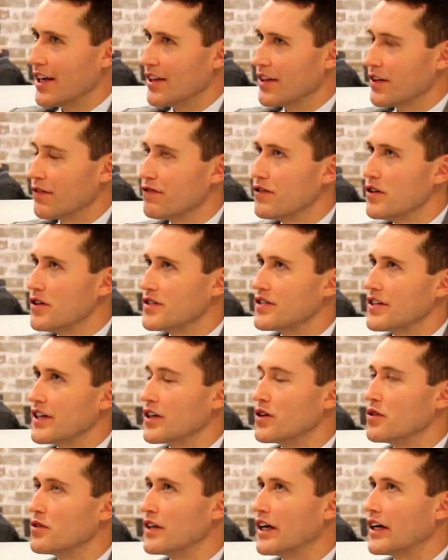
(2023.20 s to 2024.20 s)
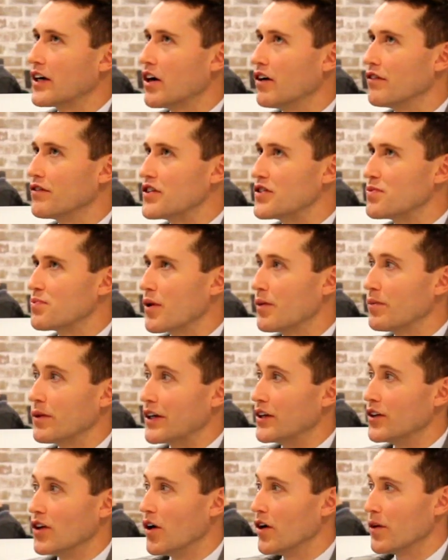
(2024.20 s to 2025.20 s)
The first thing you think of is
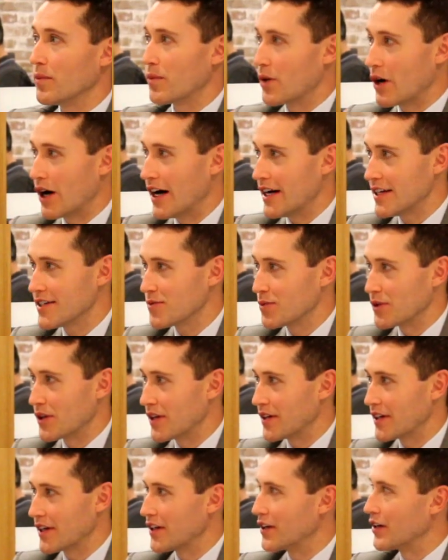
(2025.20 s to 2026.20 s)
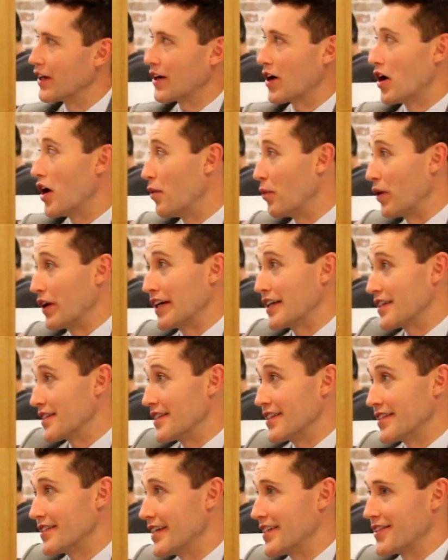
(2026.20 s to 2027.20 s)
probably not price with that thing. You're like, oh, I want to get to
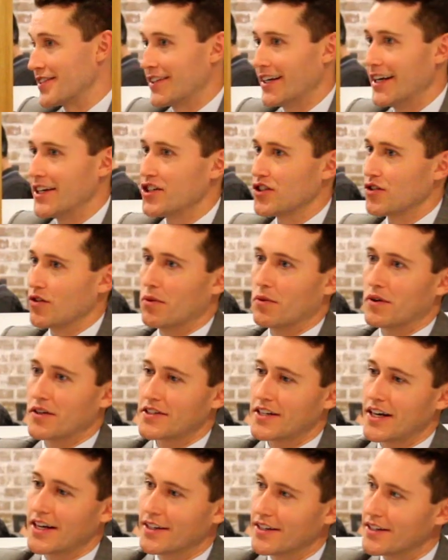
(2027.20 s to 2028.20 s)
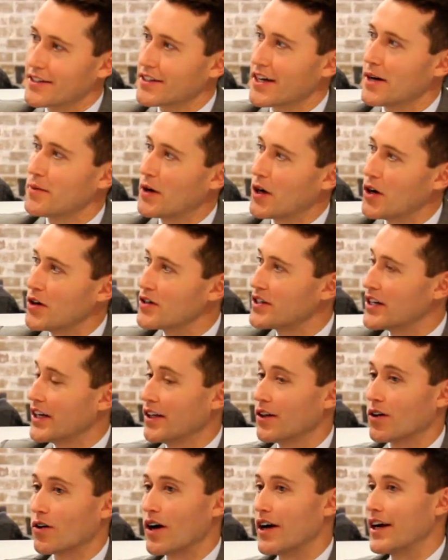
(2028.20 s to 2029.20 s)
this destination, or I want to stay in this type of
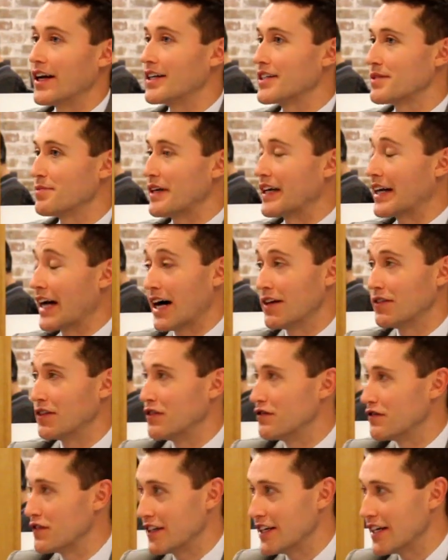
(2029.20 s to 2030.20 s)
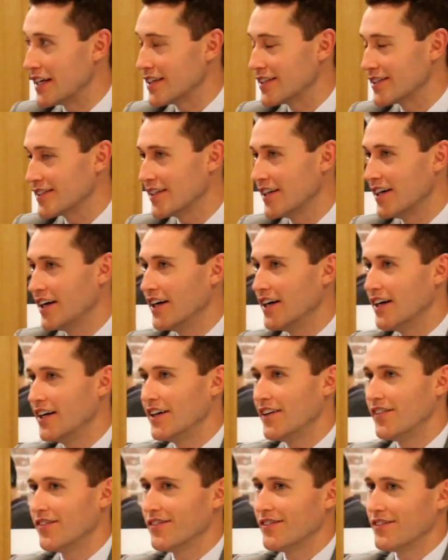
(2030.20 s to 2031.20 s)
hotel, or I need to be covered for this.
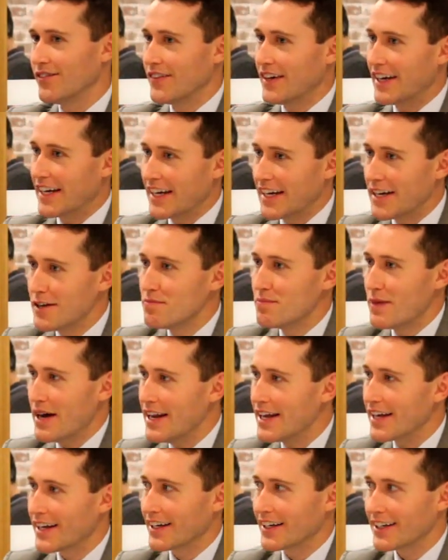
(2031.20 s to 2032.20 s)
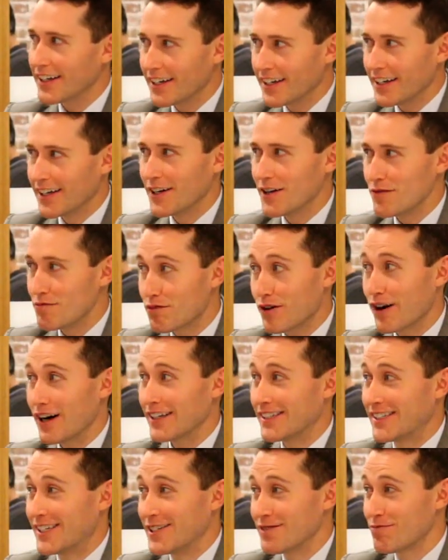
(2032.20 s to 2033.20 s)
In betting, price